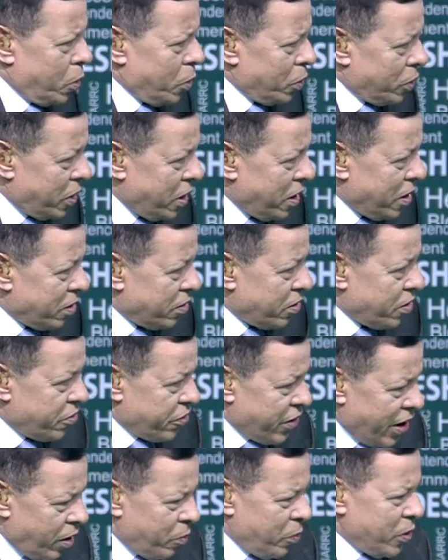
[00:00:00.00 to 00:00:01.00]
think the
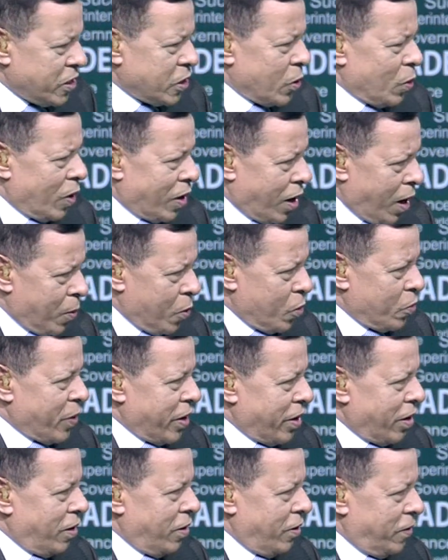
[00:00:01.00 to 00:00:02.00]
real picture will come out
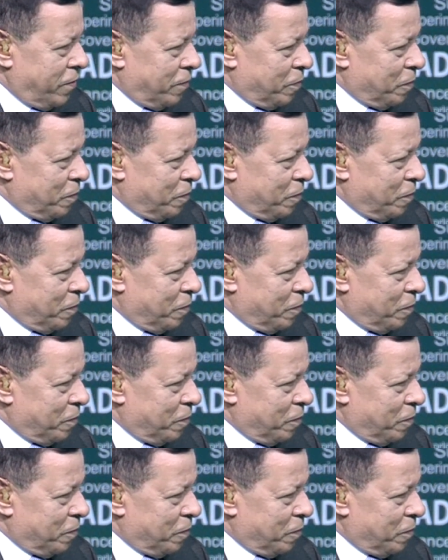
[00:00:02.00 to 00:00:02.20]
finally?